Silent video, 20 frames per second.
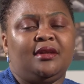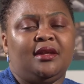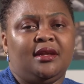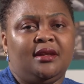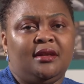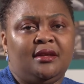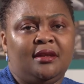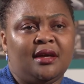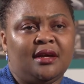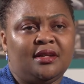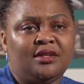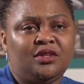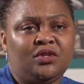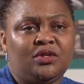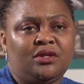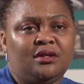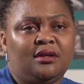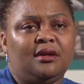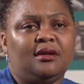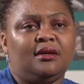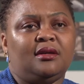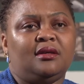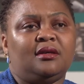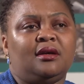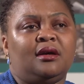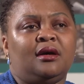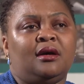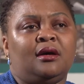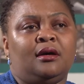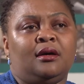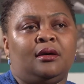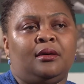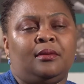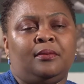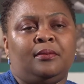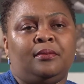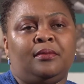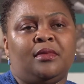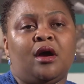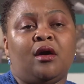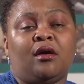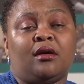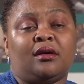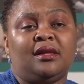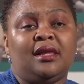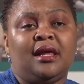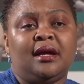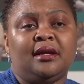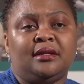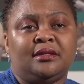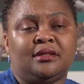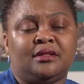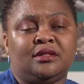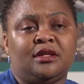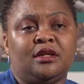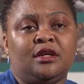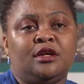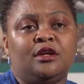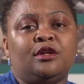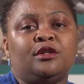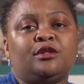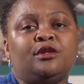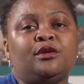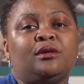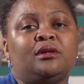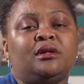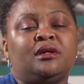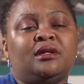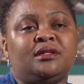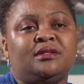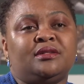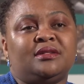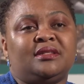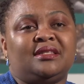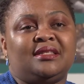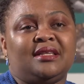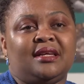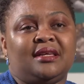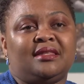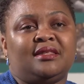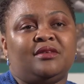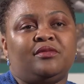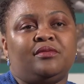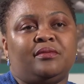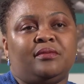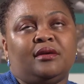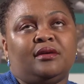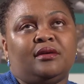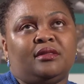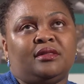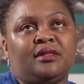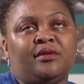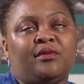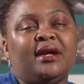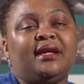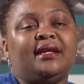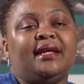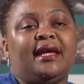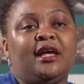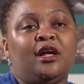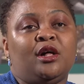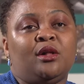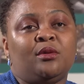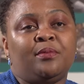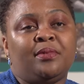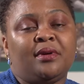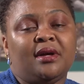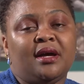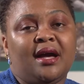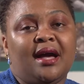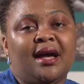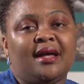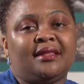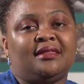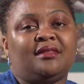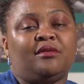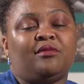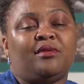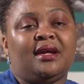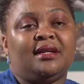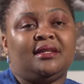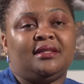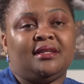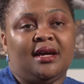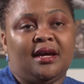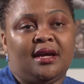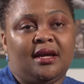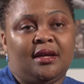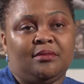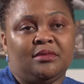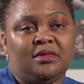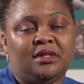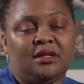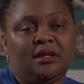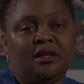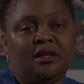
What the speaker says: nudge our clients to learn to seek the right help at the right times.